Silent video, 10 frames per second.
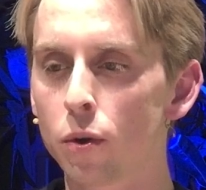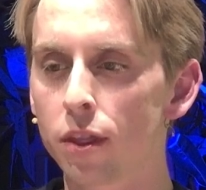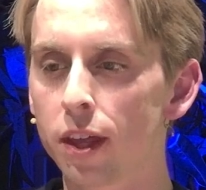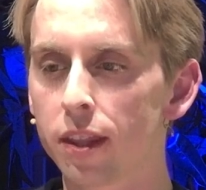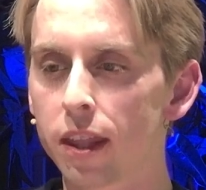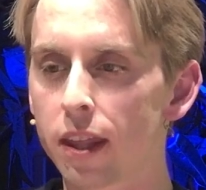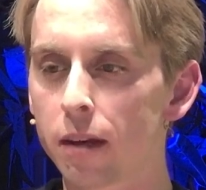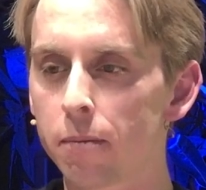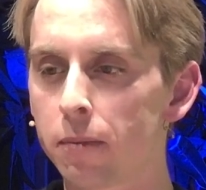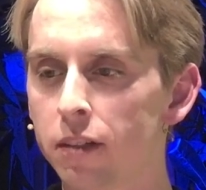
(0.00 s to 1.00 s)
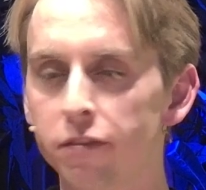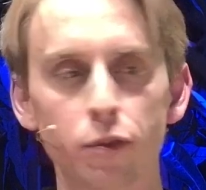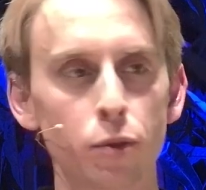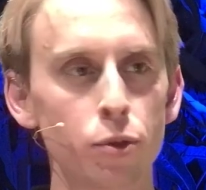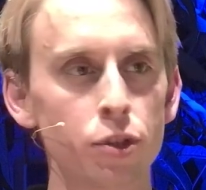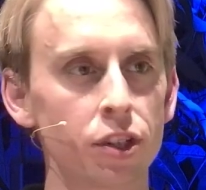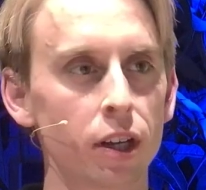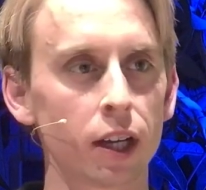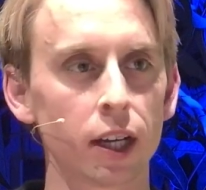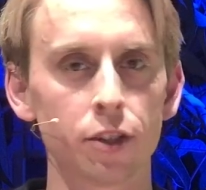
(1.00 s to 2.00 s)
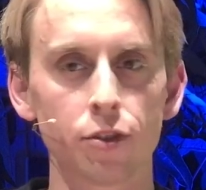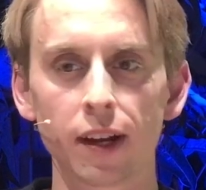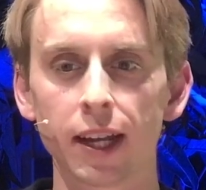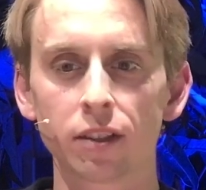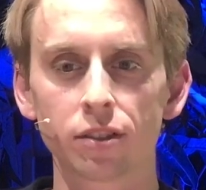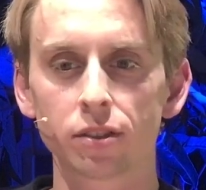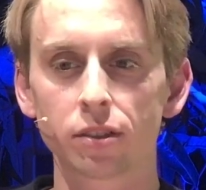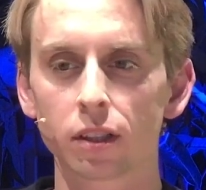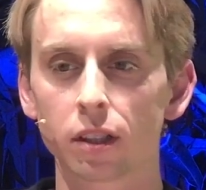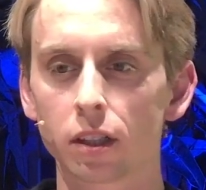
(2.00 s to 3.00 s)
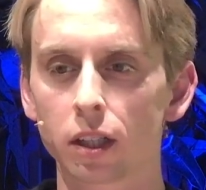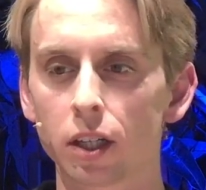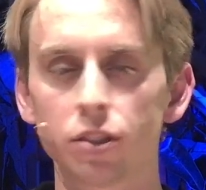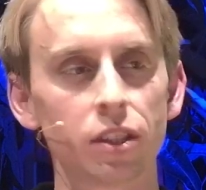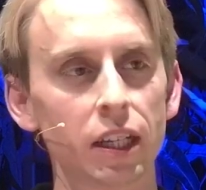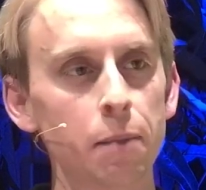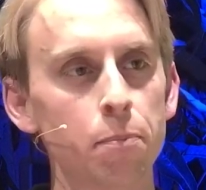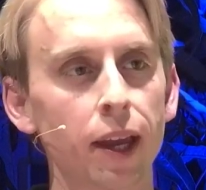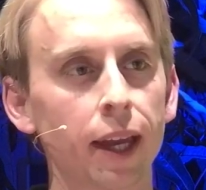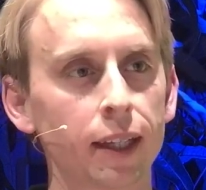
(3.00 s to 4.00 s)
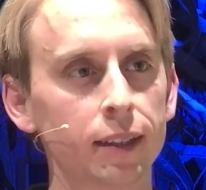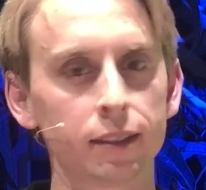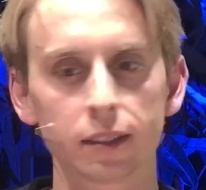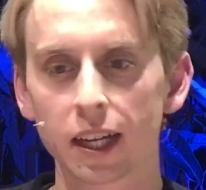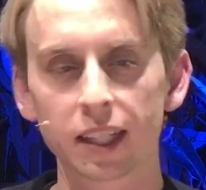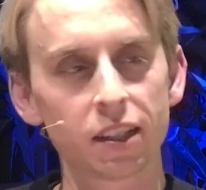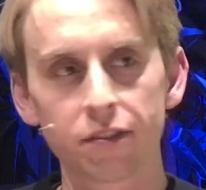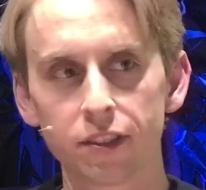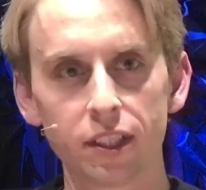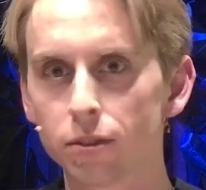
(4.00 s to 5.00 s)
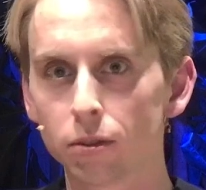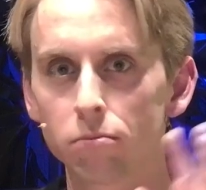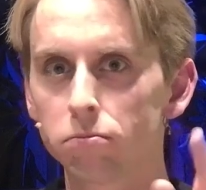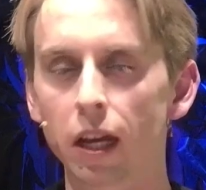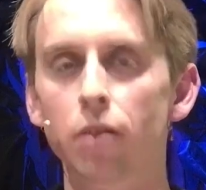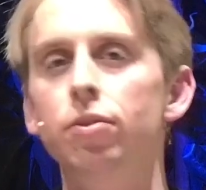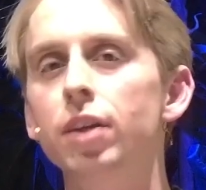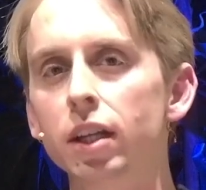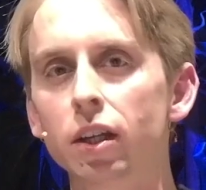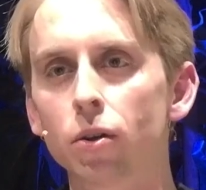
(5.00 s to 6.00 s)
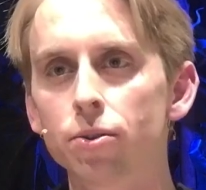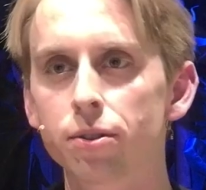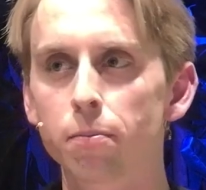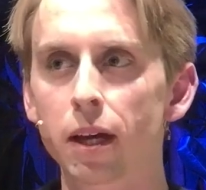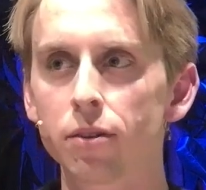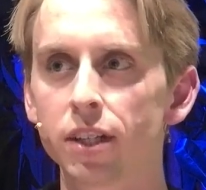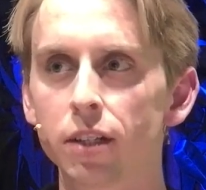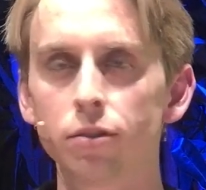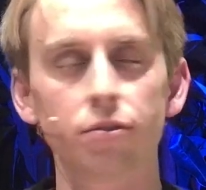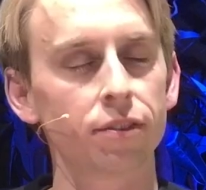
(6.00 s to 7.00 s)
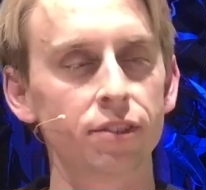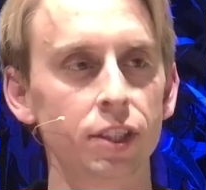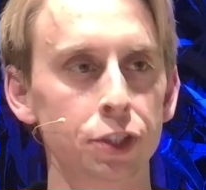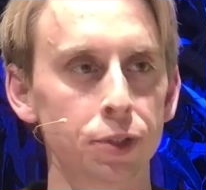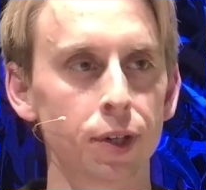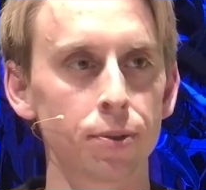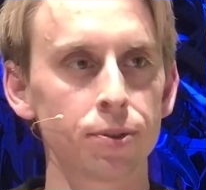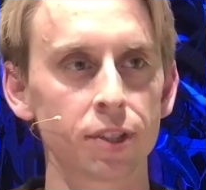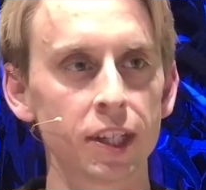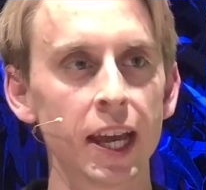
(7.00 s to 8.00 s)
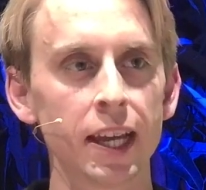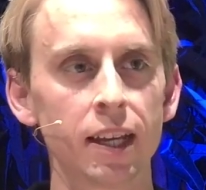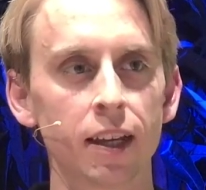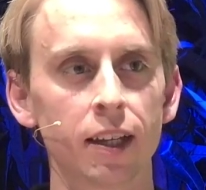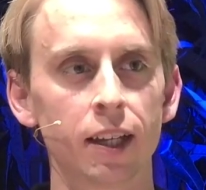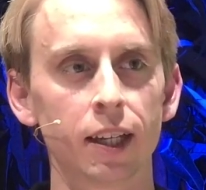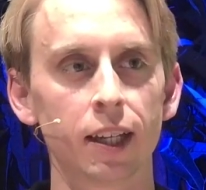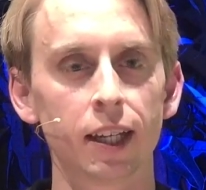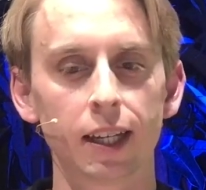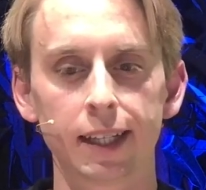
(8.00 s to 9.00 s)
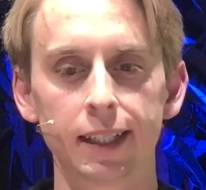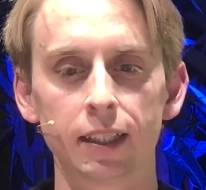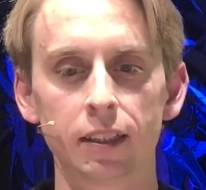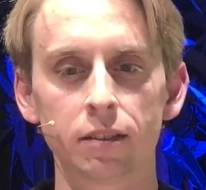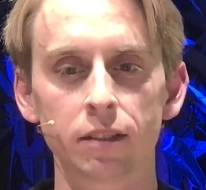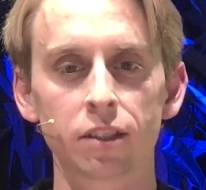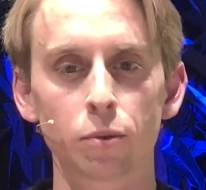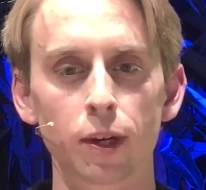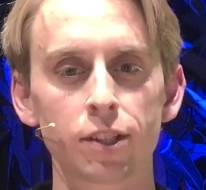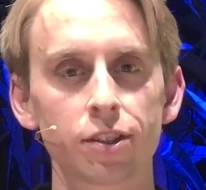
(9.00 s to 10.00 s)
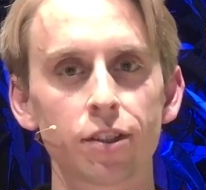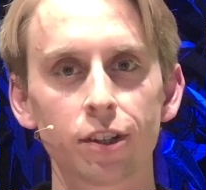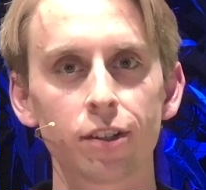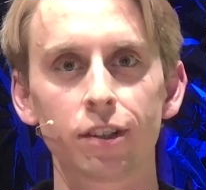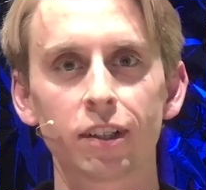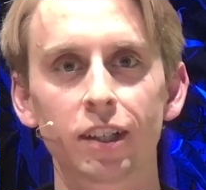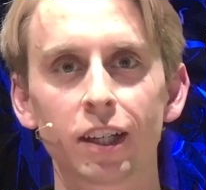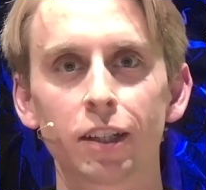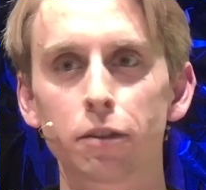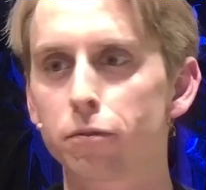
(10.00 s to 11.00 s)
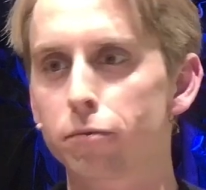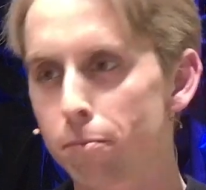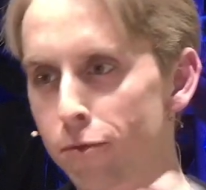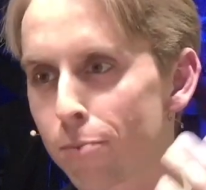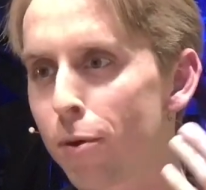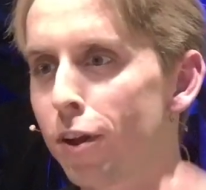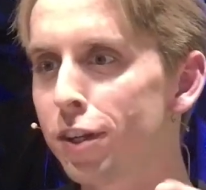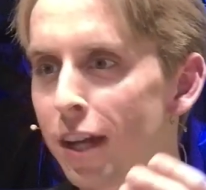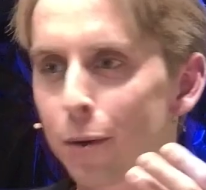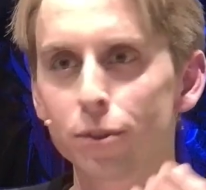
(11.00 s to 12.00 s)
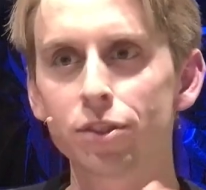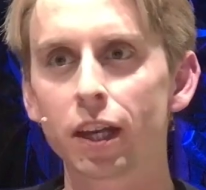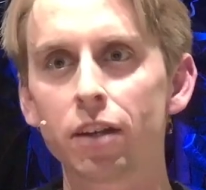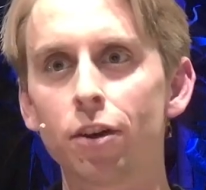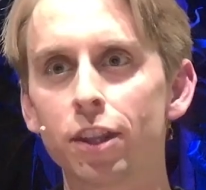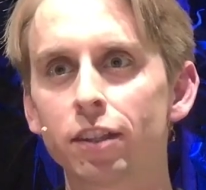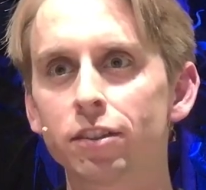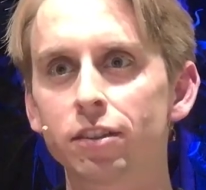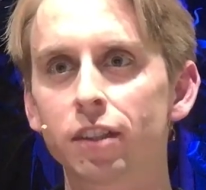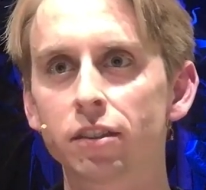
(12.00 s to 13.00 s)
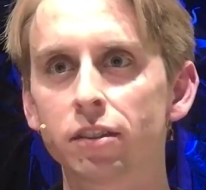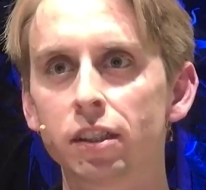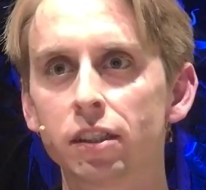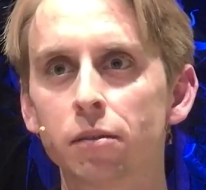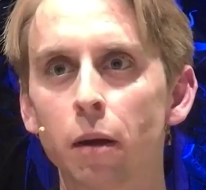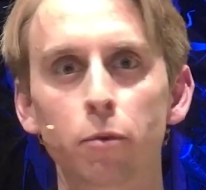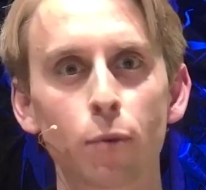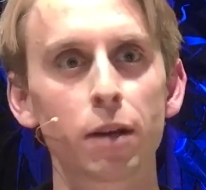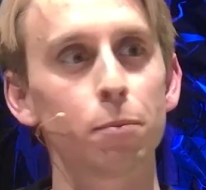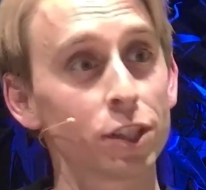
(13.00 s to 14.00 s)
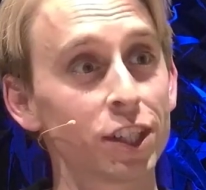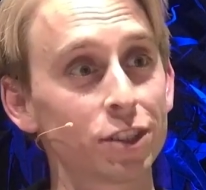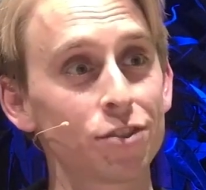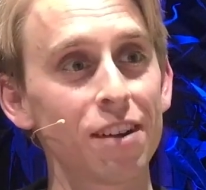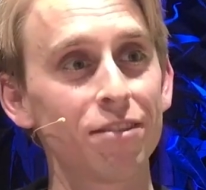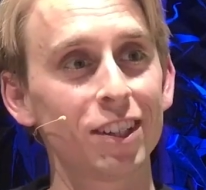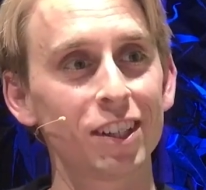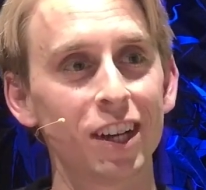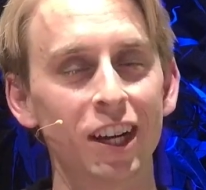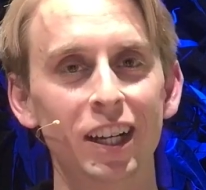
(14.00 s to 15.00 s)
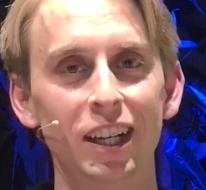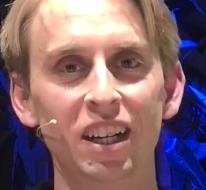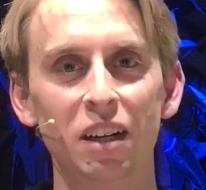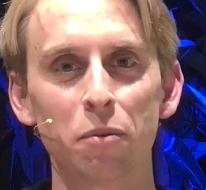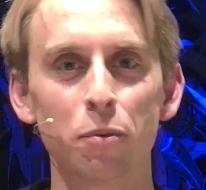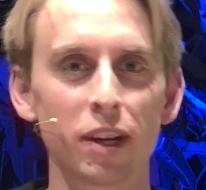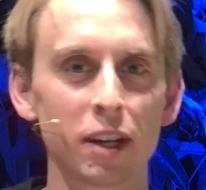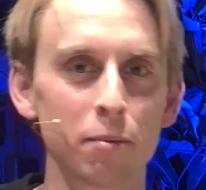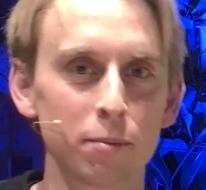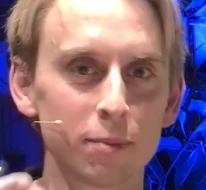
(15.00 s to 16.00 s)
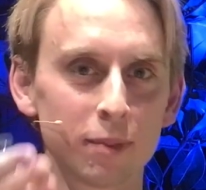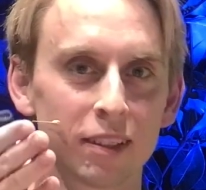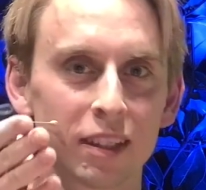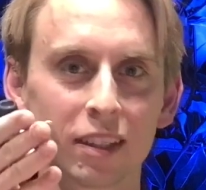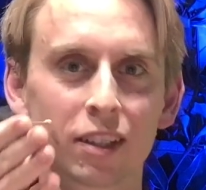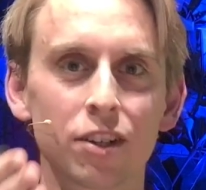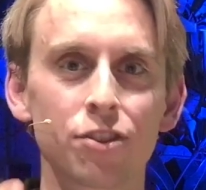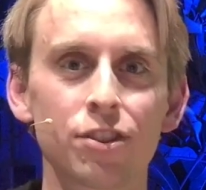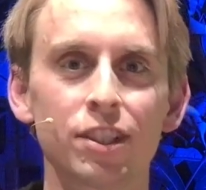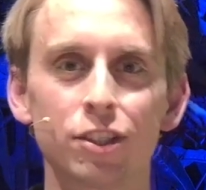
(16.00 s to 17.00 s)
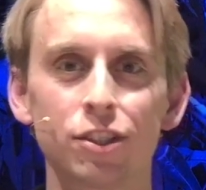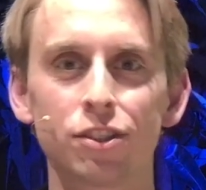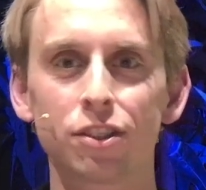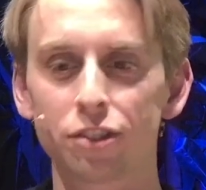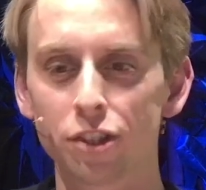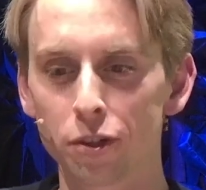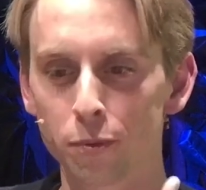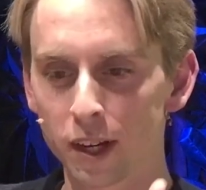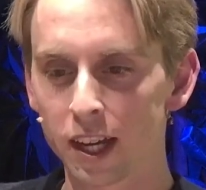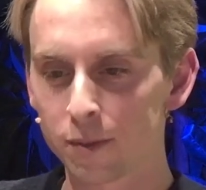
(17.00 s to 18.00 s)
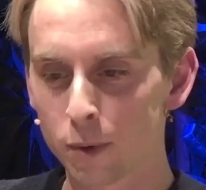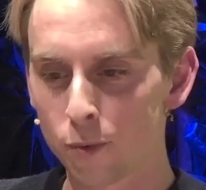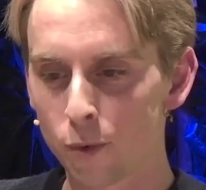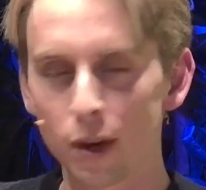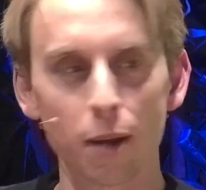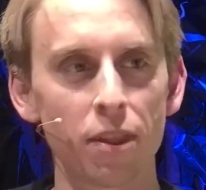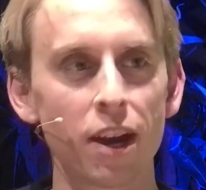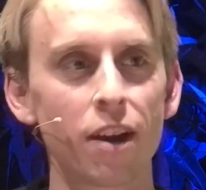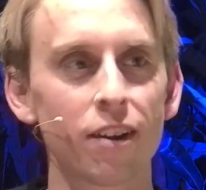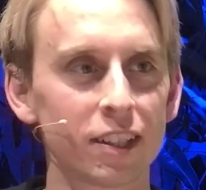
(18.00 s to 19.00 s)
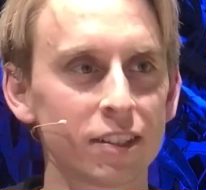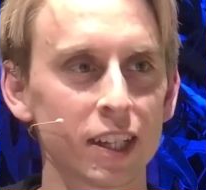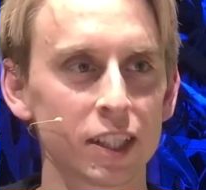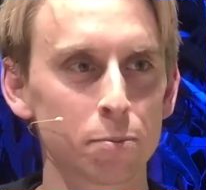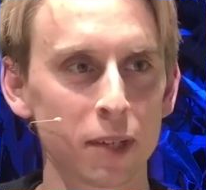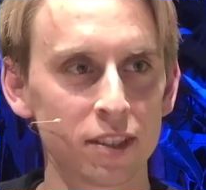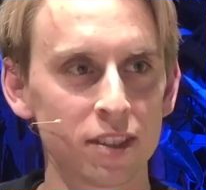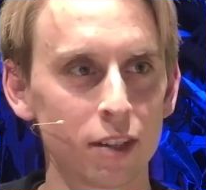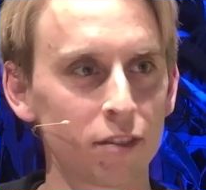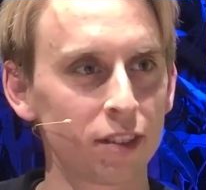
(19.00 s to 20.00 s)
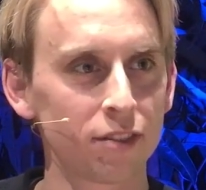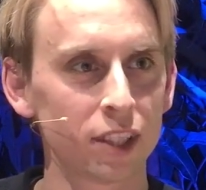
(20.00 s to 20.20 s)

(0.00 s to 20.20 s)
that, that I mean food, uh, drinks, uh, sleeping, mm-hmm. activities, all, all daily costs about ten to fifteen euros a day. Okay. And as a Westerner uh, from, from from Holland, I would say no, that's that, that I'm quite a budget traveler. Mm-hmm. But when I'm in countries I just showed, when I when I'm there and I say I spend ten or fifteen